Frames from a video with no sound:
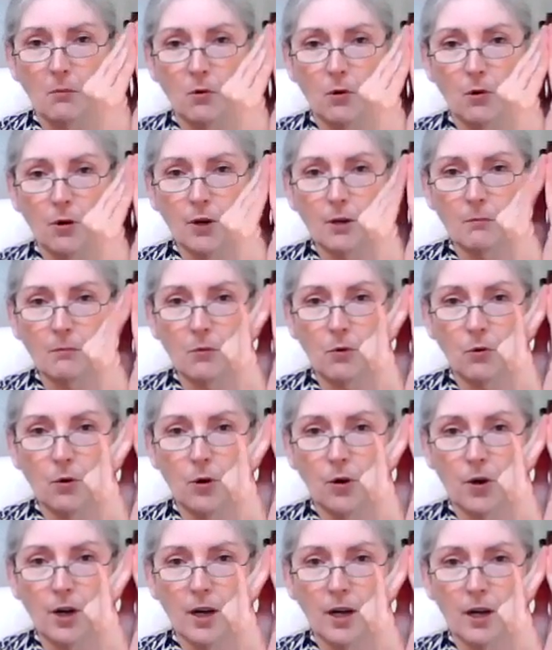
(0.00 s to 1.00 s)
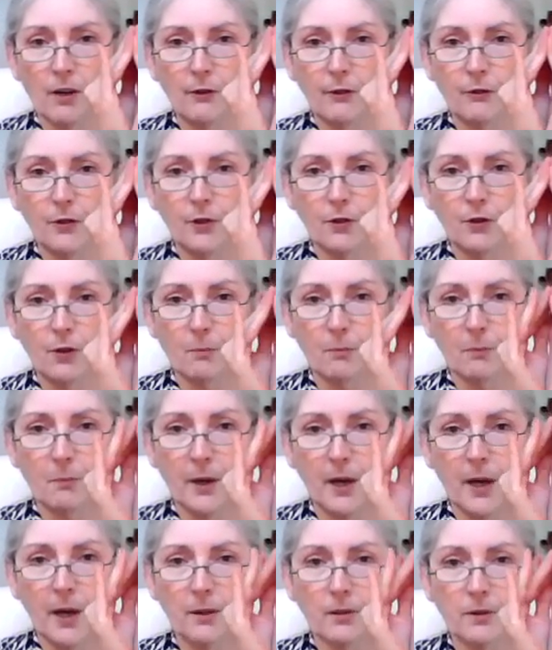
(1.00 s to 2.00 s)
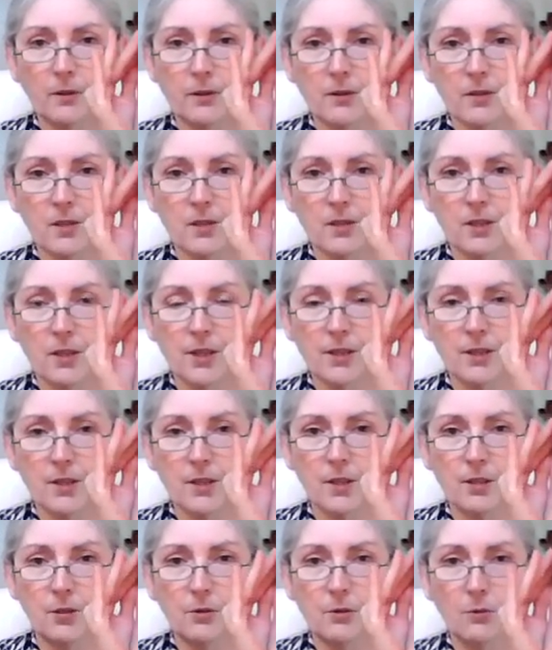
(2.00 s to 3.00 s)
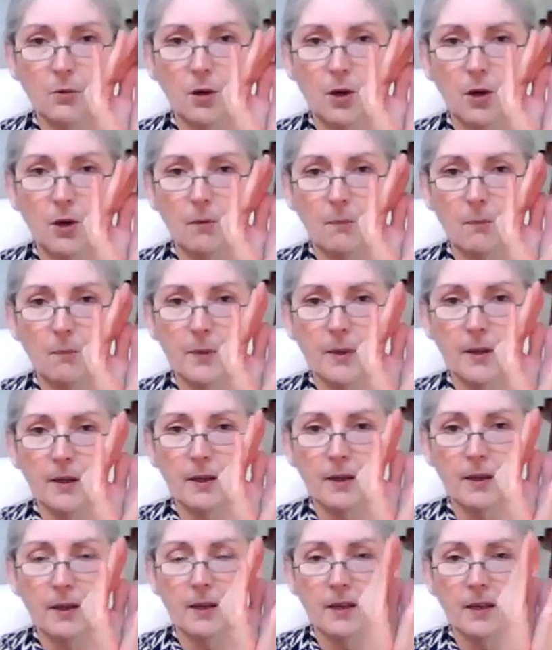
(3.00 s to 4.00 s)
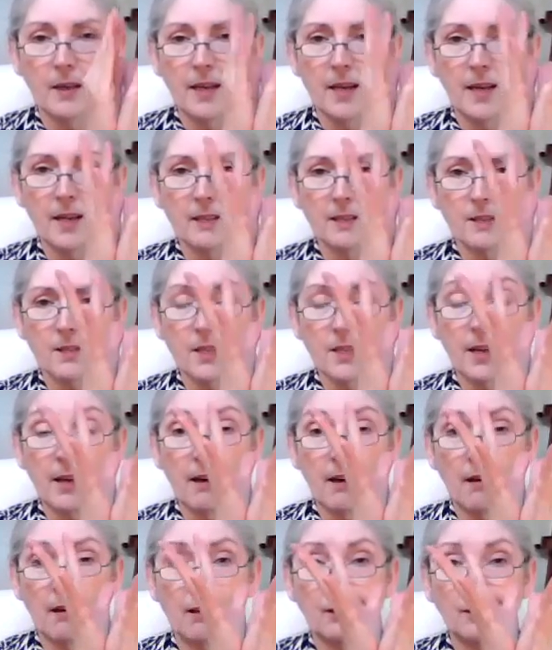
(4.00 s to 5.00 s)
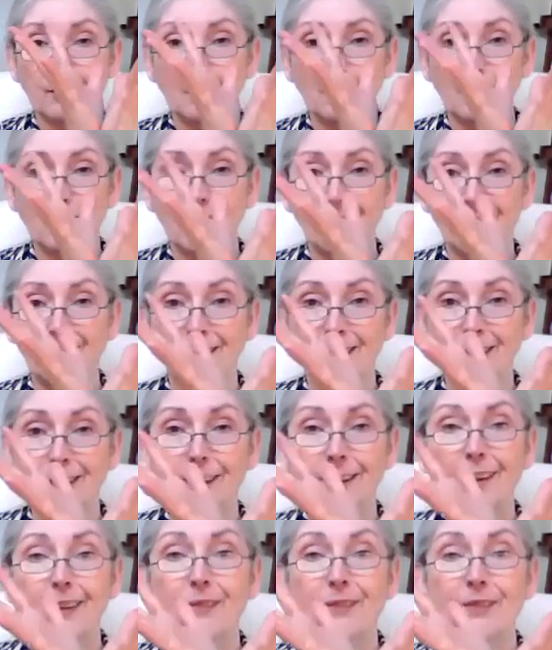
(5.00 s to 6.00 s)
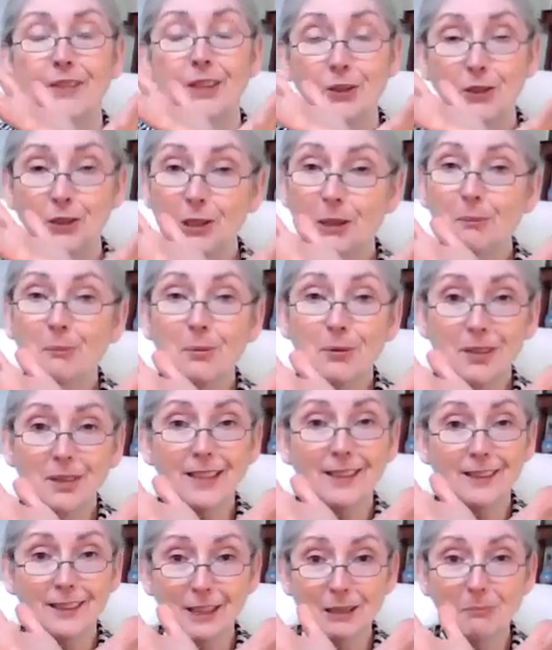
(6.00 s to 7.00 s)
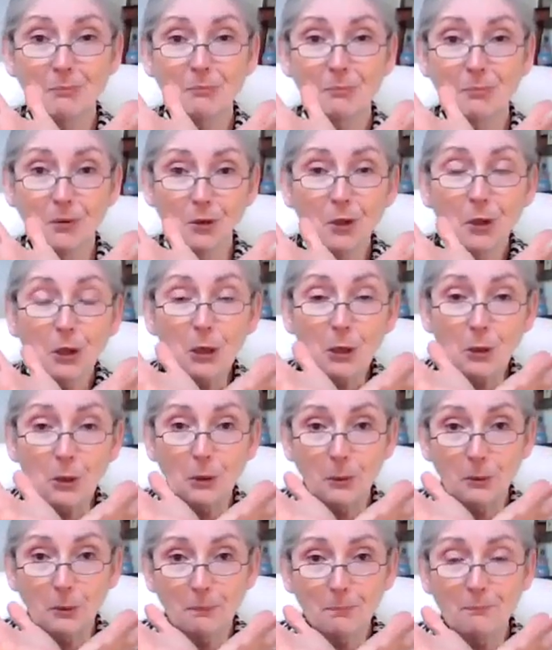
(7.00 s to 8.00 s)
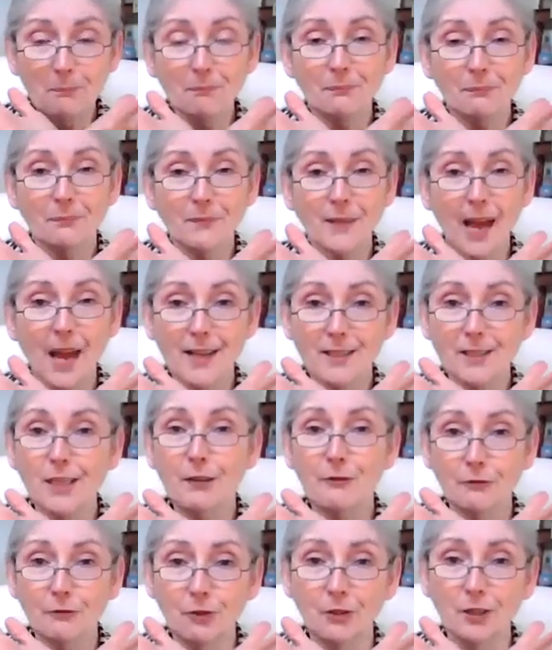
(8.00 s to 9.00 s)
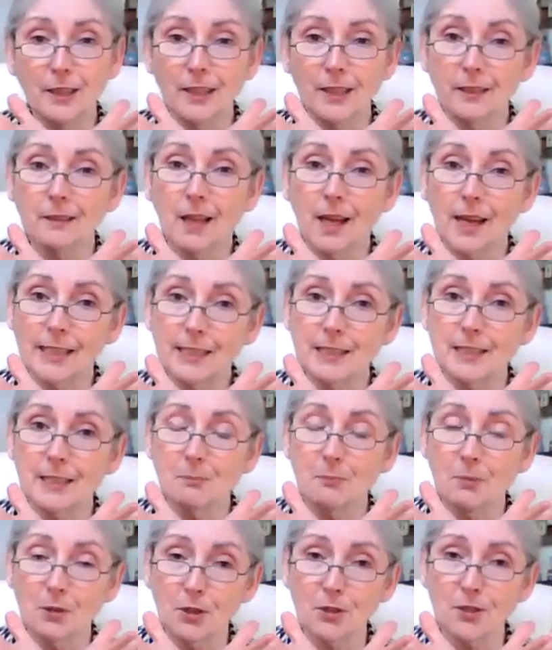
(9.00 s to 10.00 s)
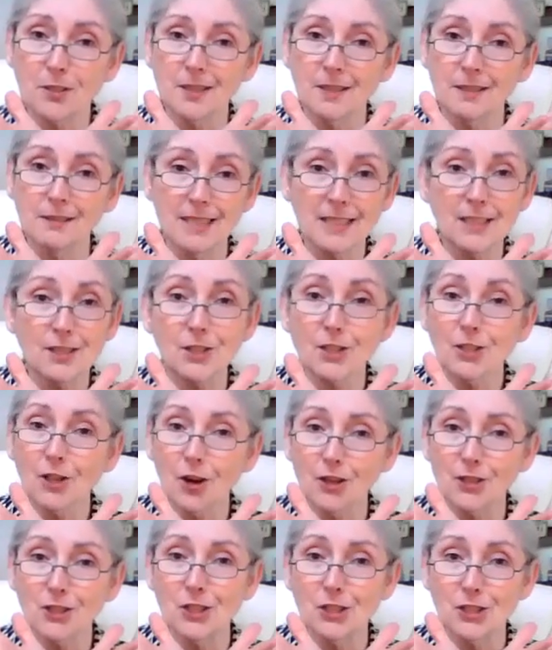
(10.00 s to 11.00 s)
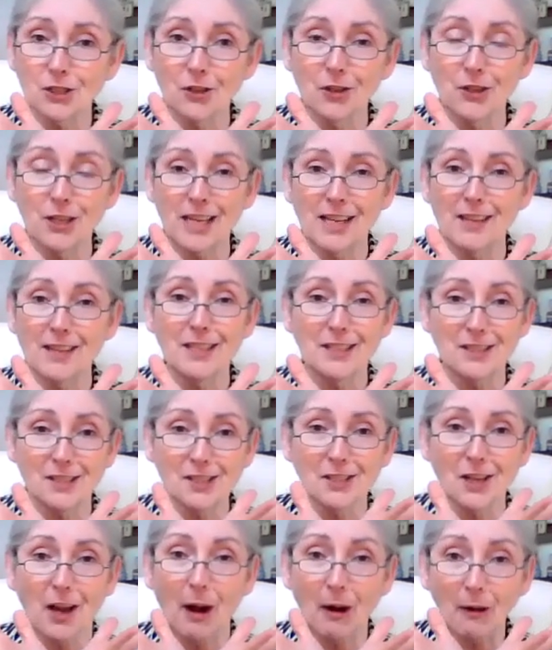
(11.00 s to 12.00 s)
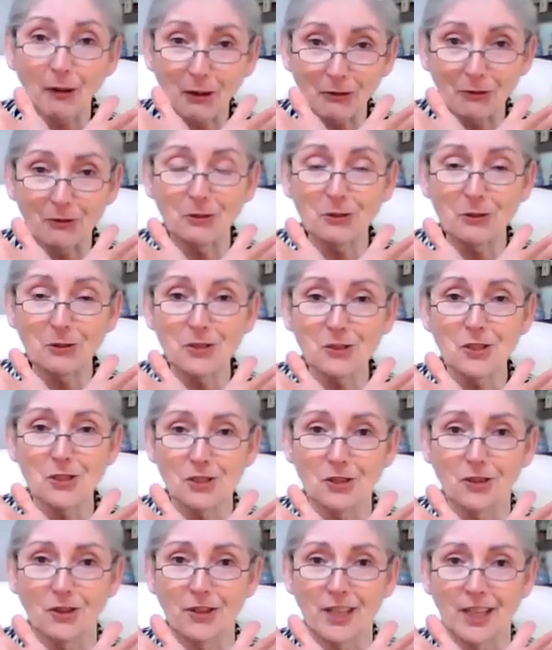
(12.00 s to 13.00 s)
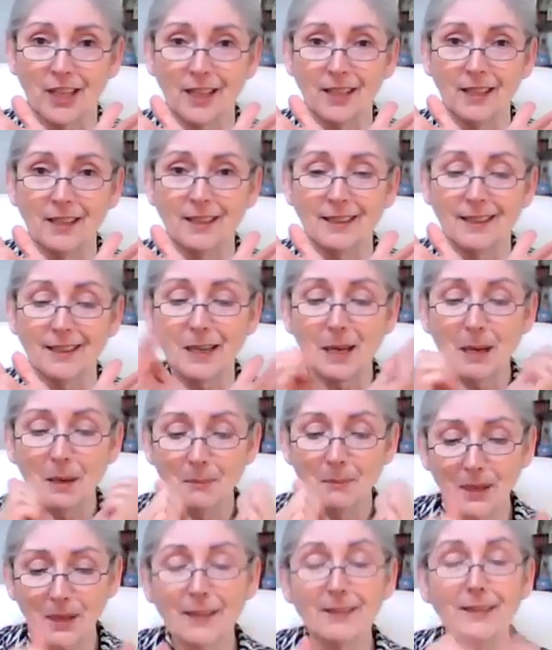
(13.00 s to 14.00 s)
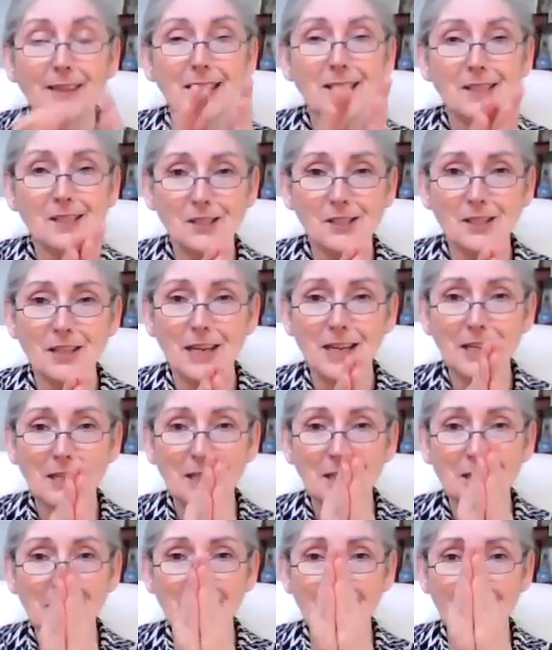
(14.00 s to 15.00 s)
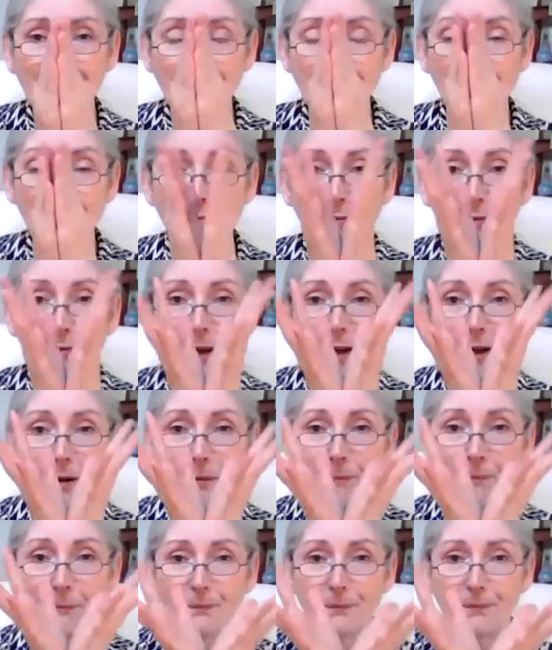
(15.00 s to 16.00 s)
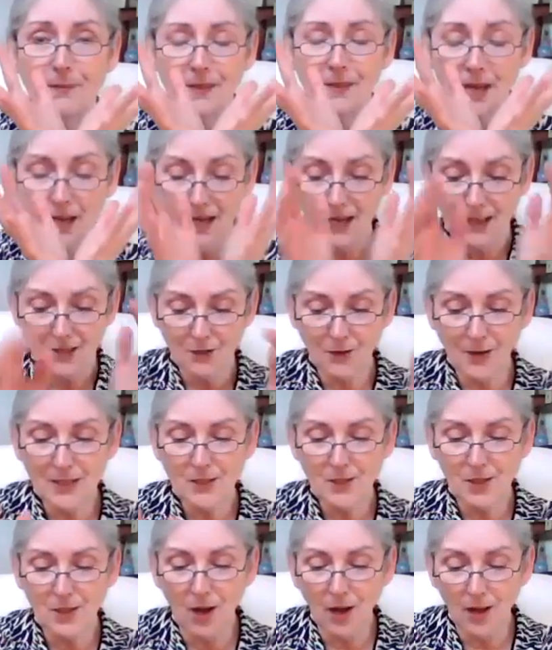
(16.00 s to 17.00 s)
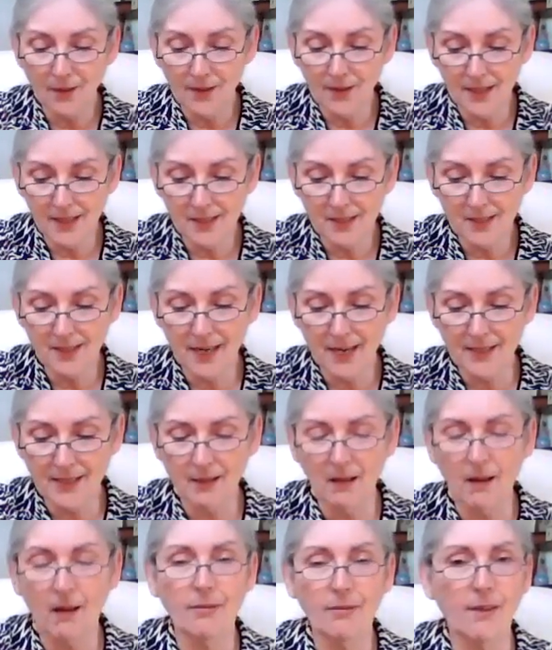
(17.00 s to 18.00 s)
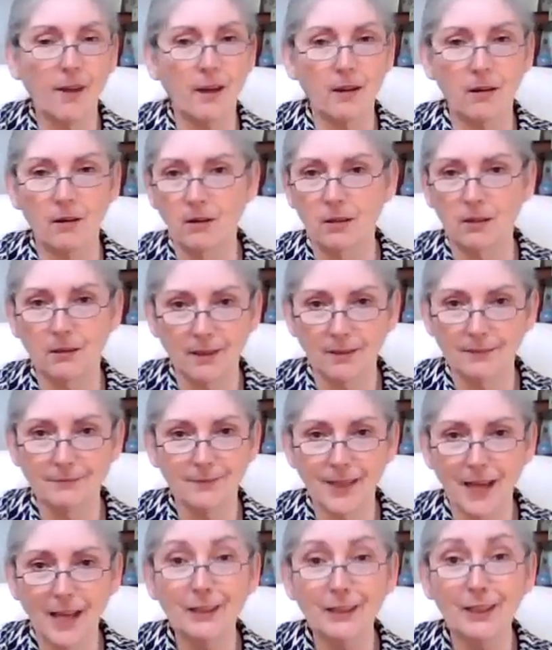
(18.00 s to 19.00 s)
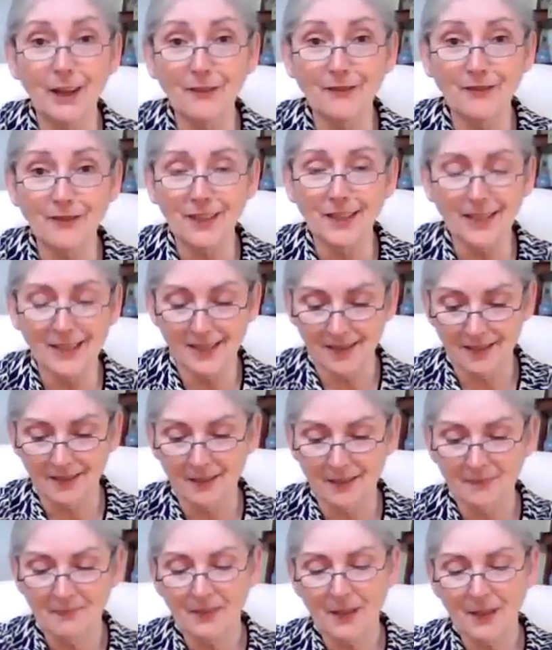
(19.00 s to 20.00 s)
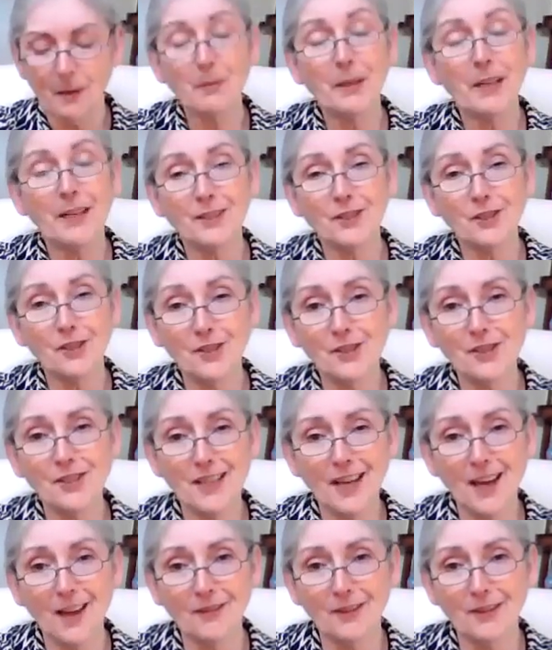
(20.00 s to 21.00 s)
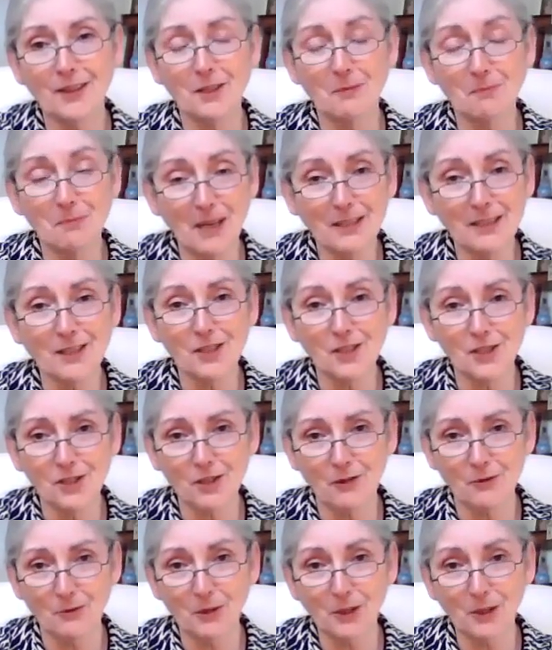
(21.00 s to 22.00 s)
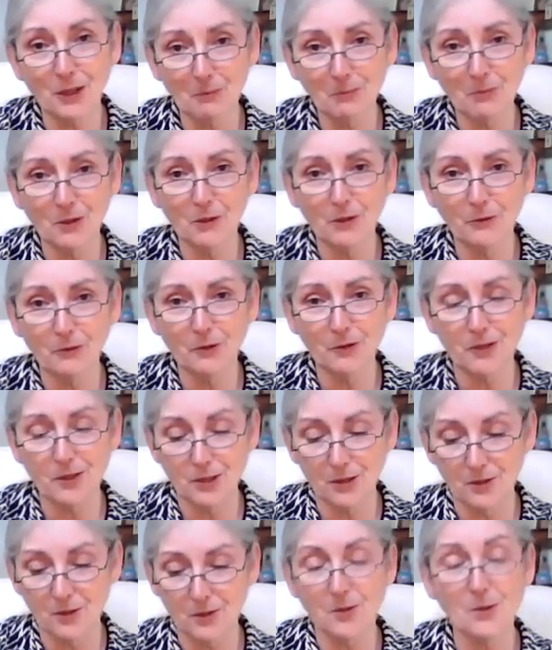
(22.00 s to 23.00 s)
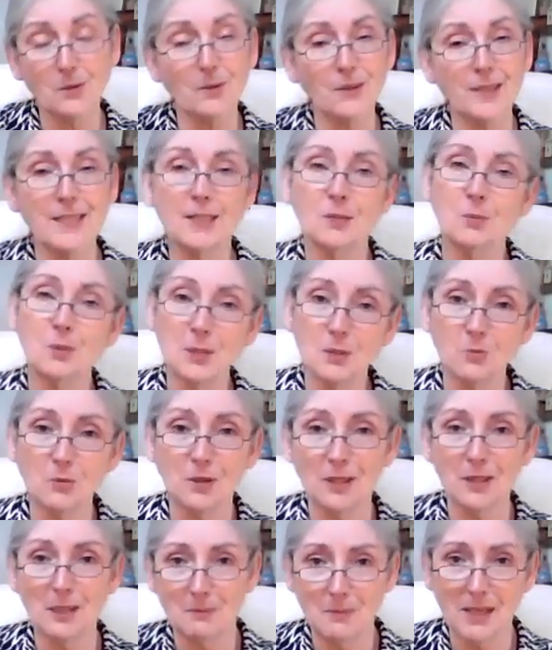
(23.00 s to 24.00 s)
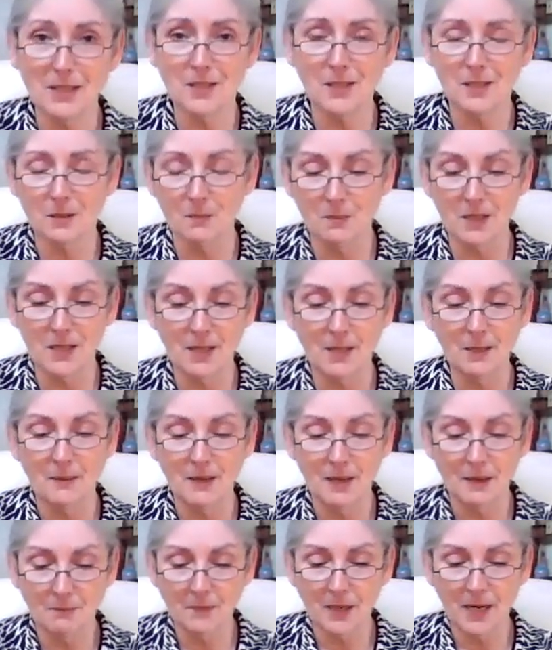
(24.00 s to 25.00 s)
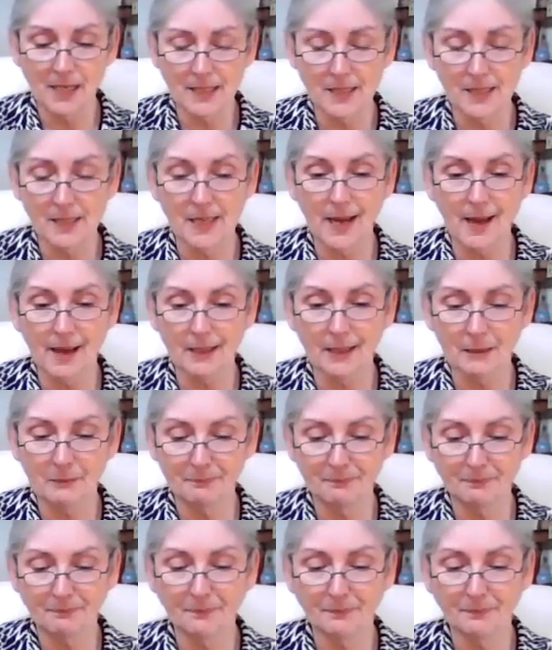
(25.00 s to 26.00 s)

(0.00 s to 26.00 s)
more and more of your petals start to open until you completely bloom as a fully enlightened person. This is our journey. This is our fool's journey, but this is in this realm. So I saw this and I thought, oh, I love this. But it turns out that the messages are really beautiful too. So this was really meant to be my deck.